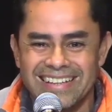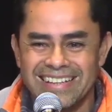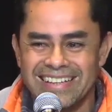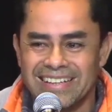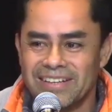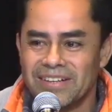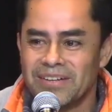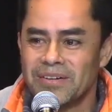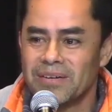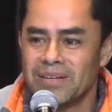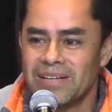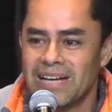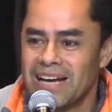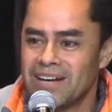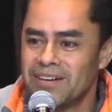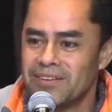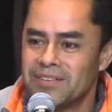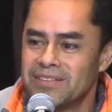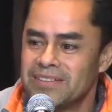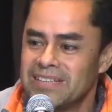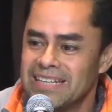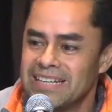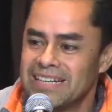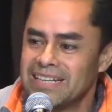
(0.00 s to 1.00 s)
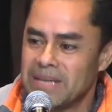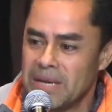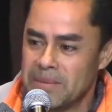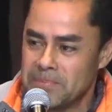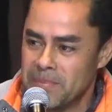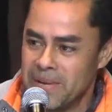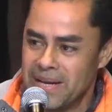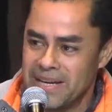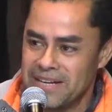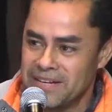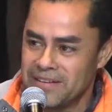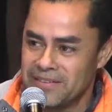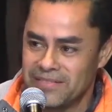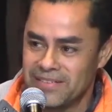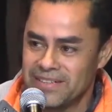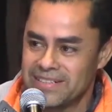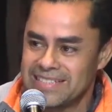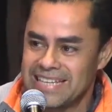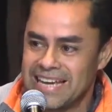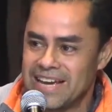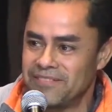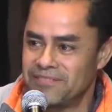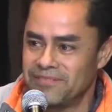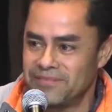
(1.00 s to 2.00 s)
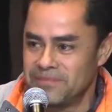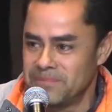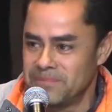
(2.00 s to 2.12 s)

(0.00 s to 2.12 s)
You know, I don't think many of us have,